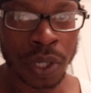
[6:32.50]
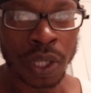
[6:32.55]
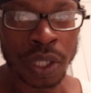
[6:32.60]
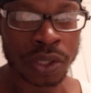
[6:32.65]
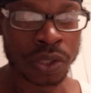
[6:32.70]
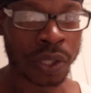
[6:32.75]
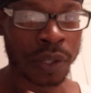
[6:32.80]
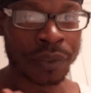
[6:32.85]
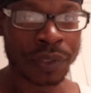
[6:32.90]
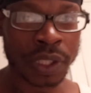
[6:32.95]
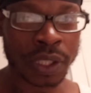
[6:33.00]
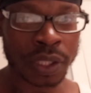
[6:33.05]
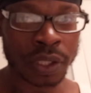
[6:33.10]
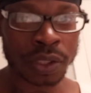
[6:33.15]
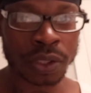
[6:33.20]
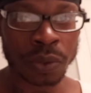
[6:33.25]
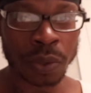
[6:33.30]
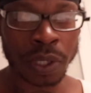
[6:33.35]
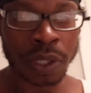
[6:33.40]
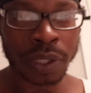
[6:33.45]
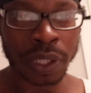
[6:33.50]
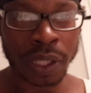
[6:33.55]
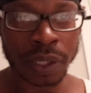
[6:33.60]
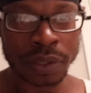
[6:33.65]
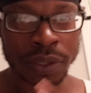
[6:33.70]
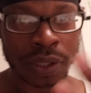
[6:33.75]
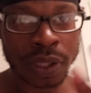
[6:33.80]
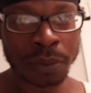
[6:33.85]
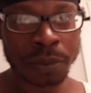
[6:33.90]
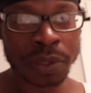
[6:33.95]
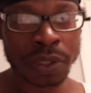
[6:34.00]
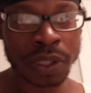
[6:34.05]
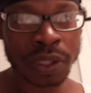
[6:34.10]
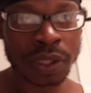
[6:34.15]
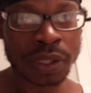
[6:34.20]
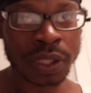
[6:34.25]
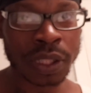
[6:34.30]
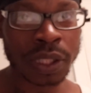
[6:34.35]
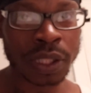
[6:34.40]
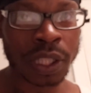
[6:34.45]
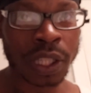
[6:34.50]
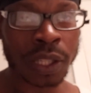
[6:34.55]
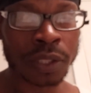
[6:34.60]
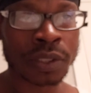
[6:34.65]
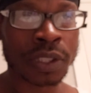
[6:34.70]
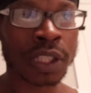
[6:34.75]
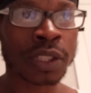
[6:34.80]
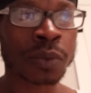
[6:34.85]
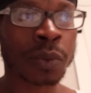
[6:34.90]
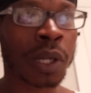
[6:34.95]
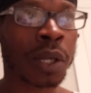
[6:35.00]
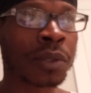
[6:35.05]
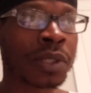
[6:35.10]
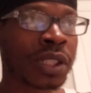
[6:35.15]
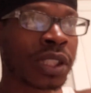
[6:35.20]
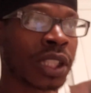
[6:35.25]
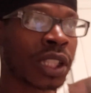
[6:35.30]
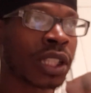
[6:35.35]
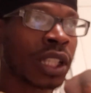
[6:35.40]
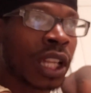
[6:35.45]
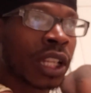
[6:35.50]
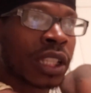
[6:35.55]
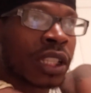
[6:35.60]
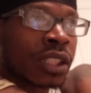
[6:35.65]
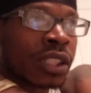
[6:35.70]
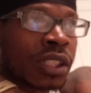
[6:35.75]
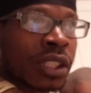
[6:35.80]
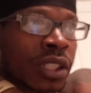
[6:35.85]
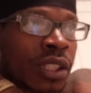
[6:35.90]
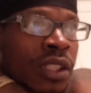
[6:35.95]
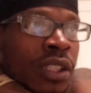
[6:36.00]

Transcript: So everything in the 12th house comes to the 10th house. That's why I was saying it's